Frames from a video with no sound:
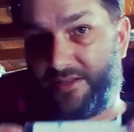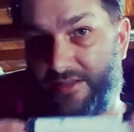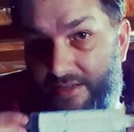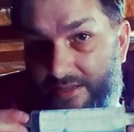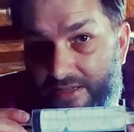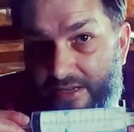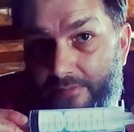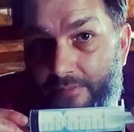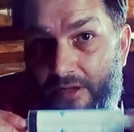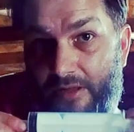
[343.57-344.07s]
to
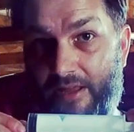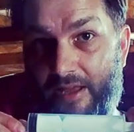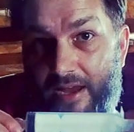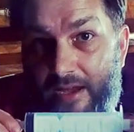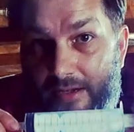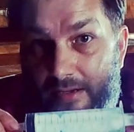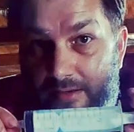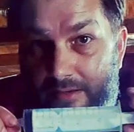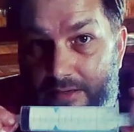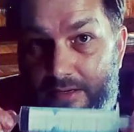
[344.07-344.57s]

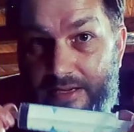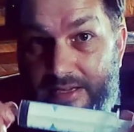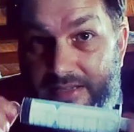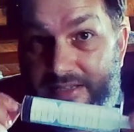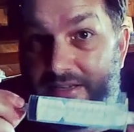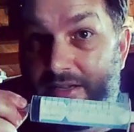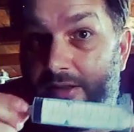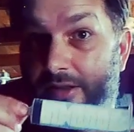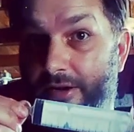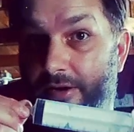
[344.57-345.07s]
simulate a
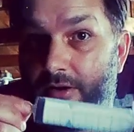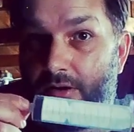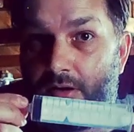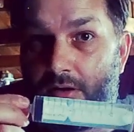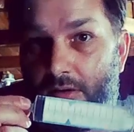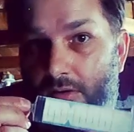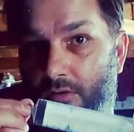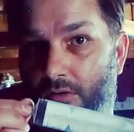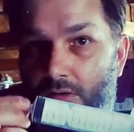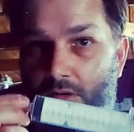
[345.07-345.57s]

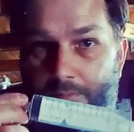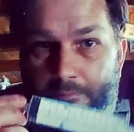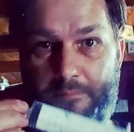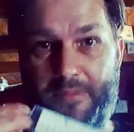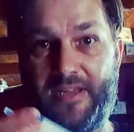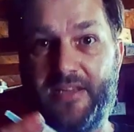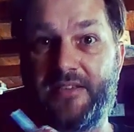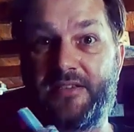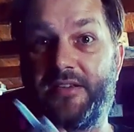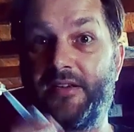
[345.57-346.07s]
cylinder or a
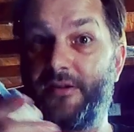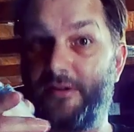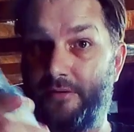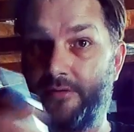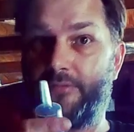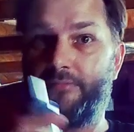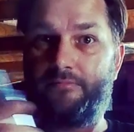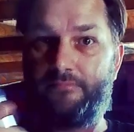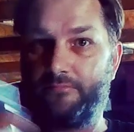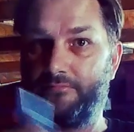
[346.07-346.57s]

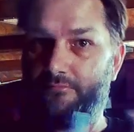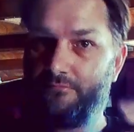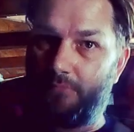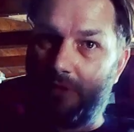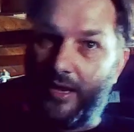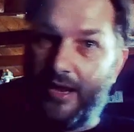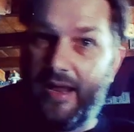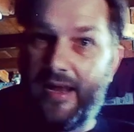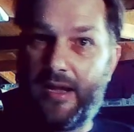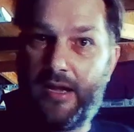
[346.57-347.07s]
piston
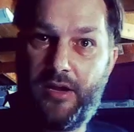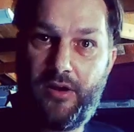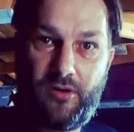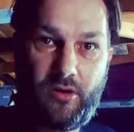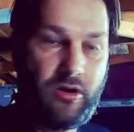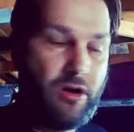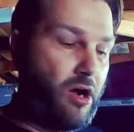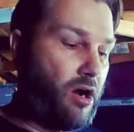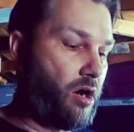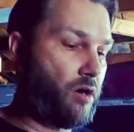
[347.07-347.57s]
in your
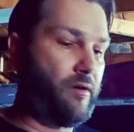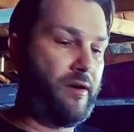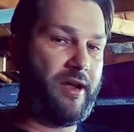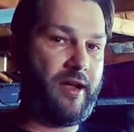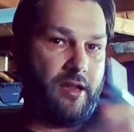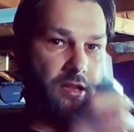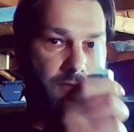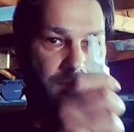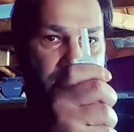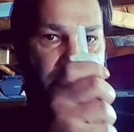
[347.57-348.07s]
car
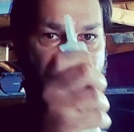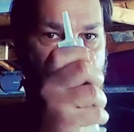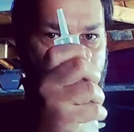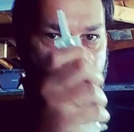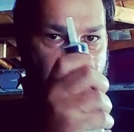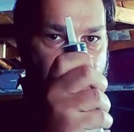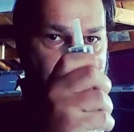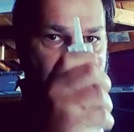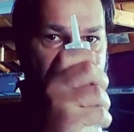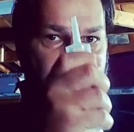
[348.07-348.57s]
right you've got
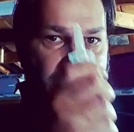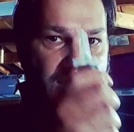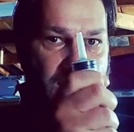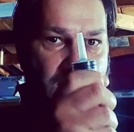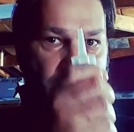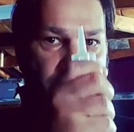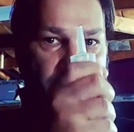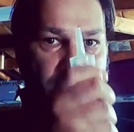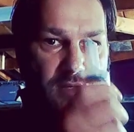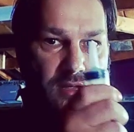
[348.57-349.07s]
up and
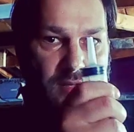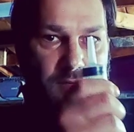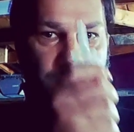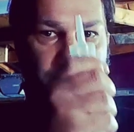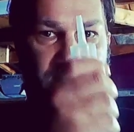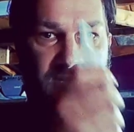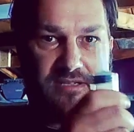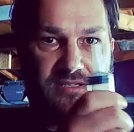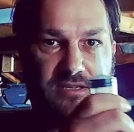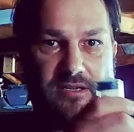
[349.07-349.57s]
down
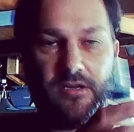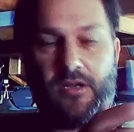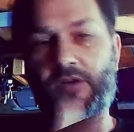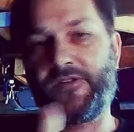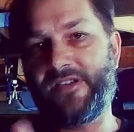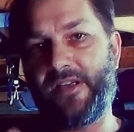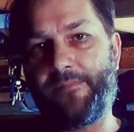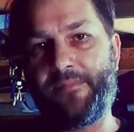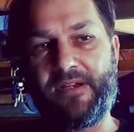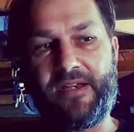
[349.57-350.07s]
piston
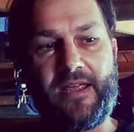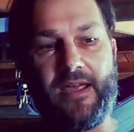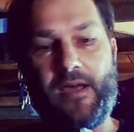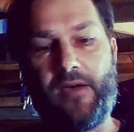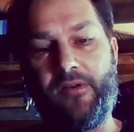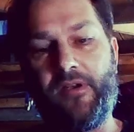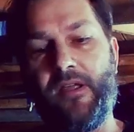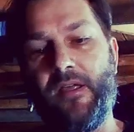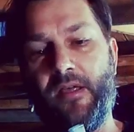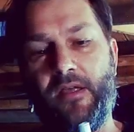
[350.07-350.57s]
goes up and
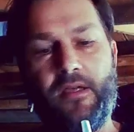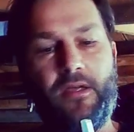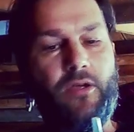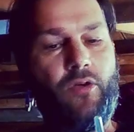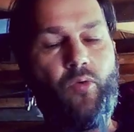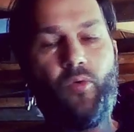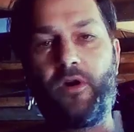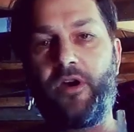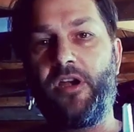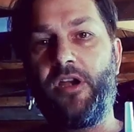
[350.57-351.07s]
down
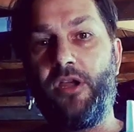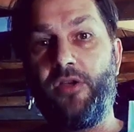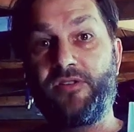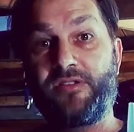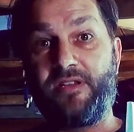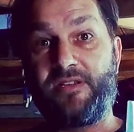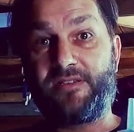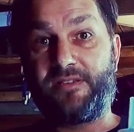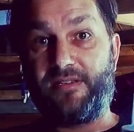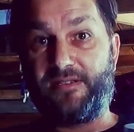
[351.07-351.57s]
we're going to use
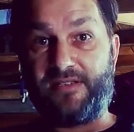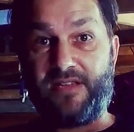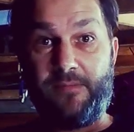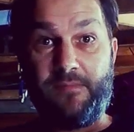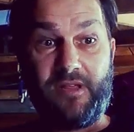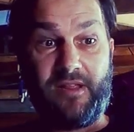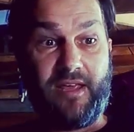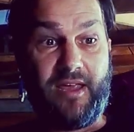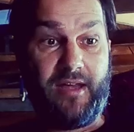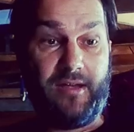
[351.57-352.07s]
this to
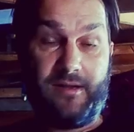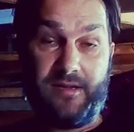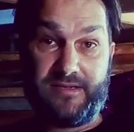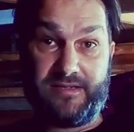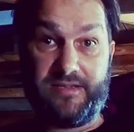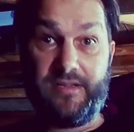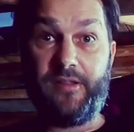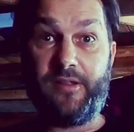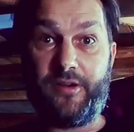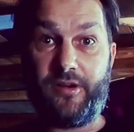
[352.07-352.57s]
simulate a
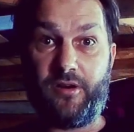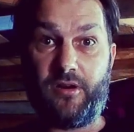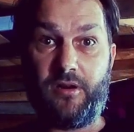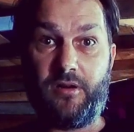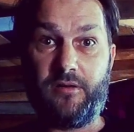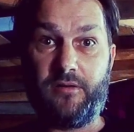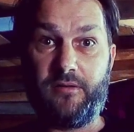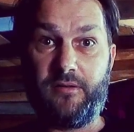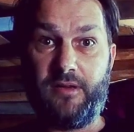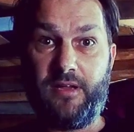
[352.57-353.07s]

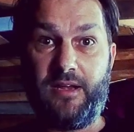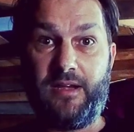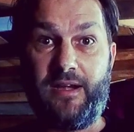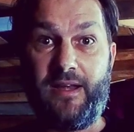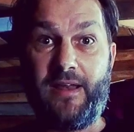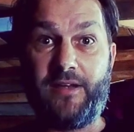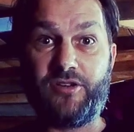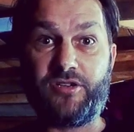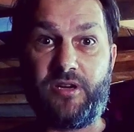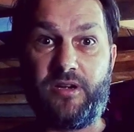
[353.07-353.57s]
cylinder in an
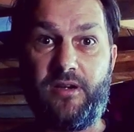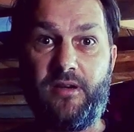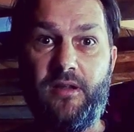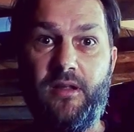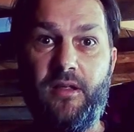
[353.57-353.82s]
engine.